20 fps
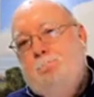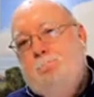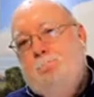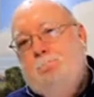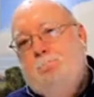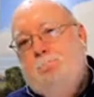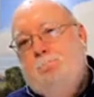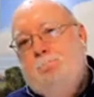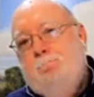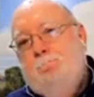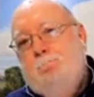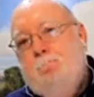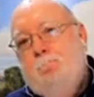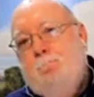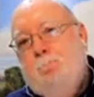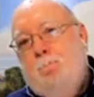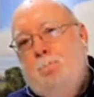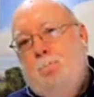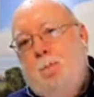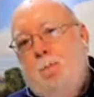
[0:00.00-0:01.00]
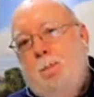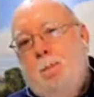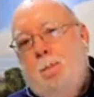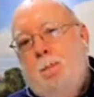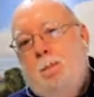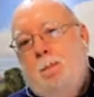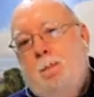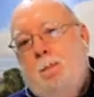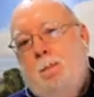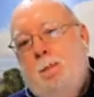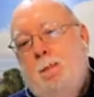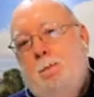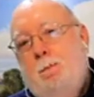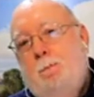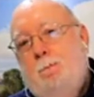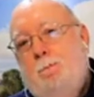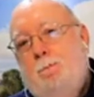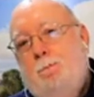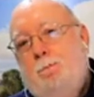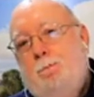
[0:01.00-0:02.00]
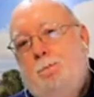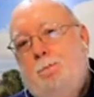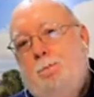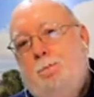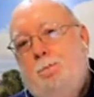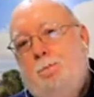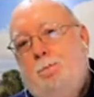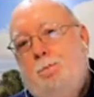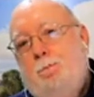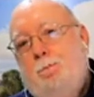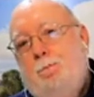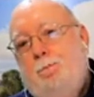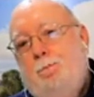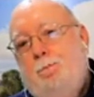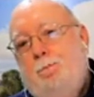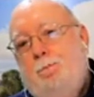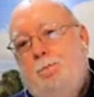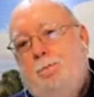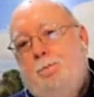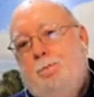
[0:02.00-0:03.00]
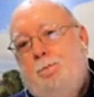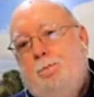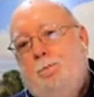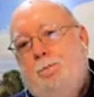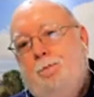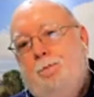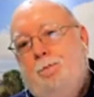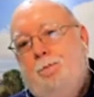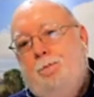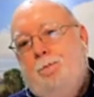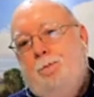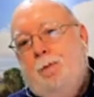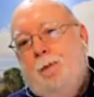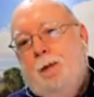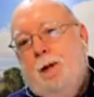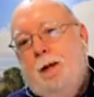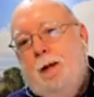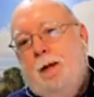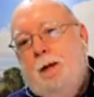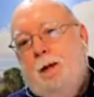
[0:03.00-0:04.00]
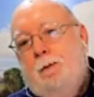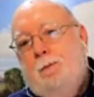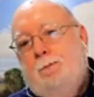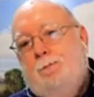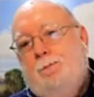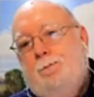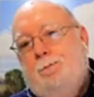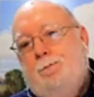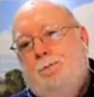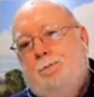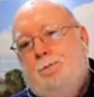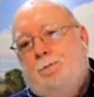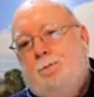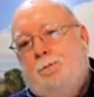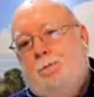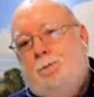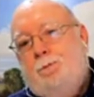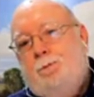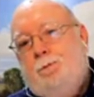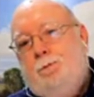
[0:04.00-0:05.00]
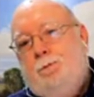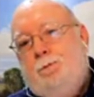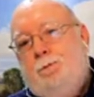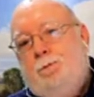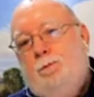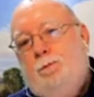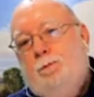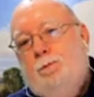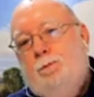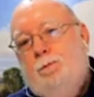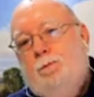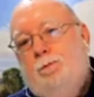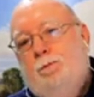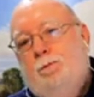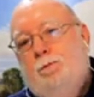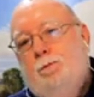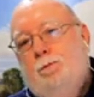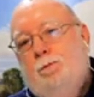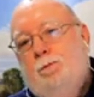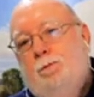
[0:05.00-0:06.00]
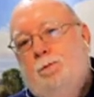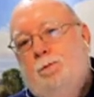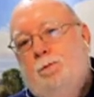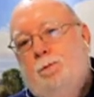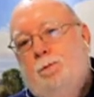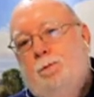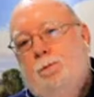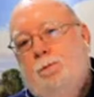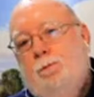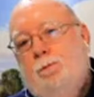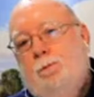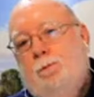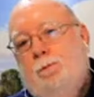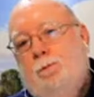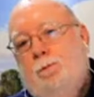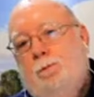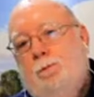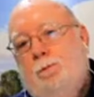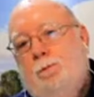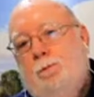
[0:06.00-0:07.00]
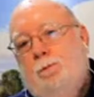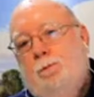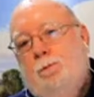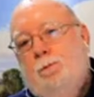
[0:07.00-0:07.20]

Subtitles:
[no speech]